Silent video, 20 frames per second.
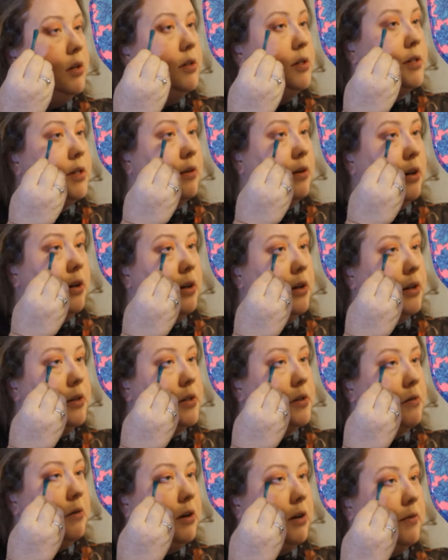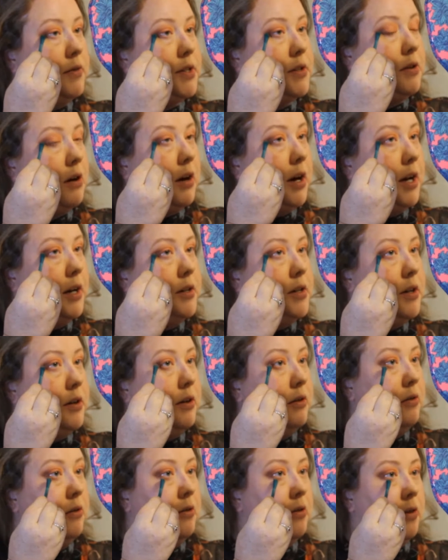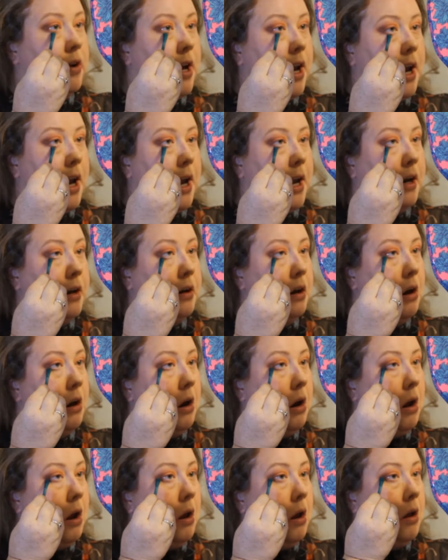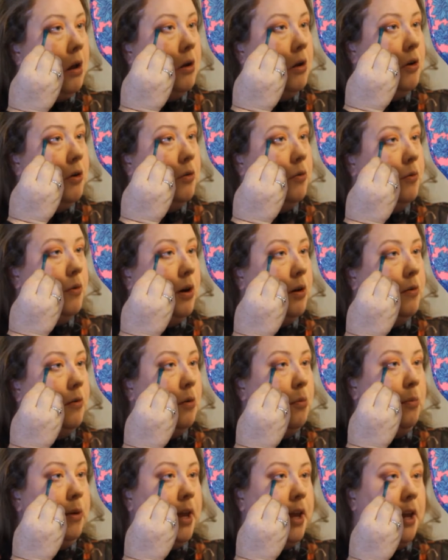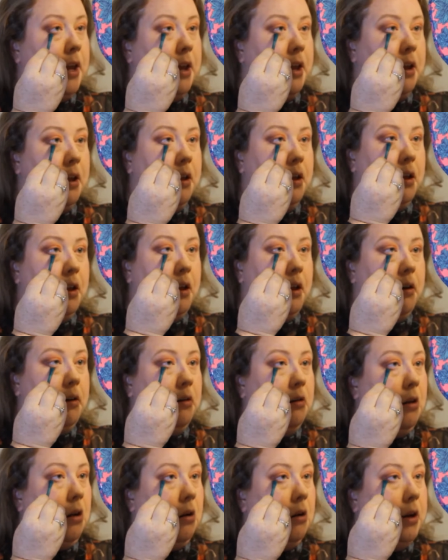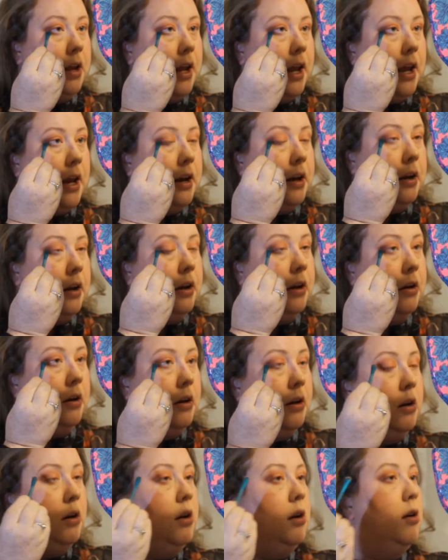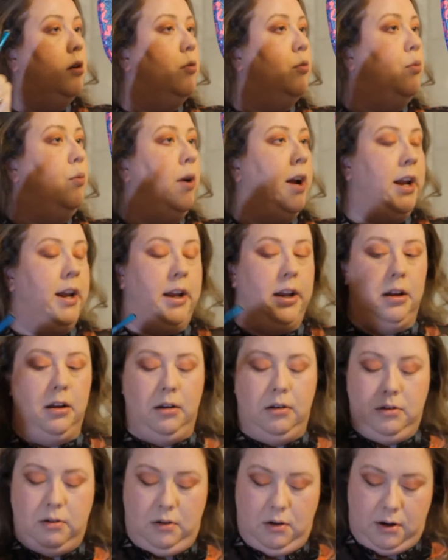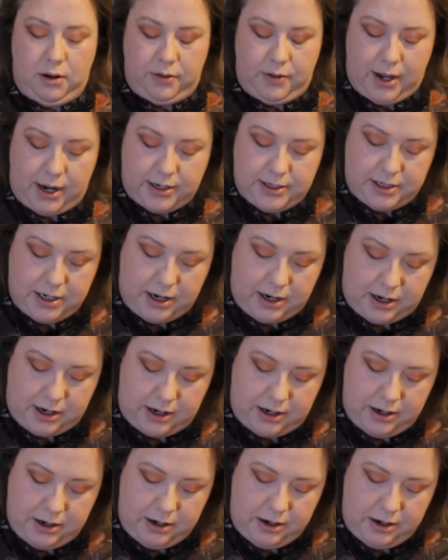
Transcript: So it's sort of starting to create what will be an elongated wing on that side.